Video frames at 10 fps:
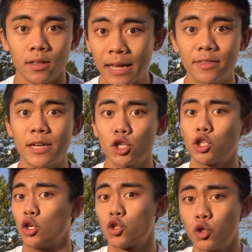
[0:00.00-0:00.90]
Like they
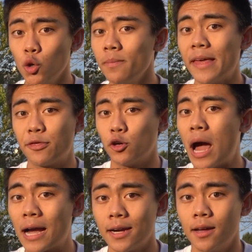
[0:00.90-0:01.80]
just assume that they're
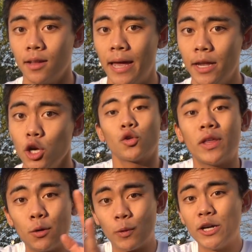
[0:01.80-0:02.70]
not gonna land, so
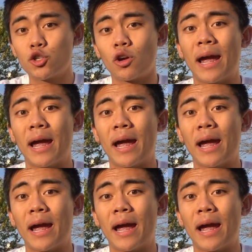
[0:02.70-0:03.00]
they reach their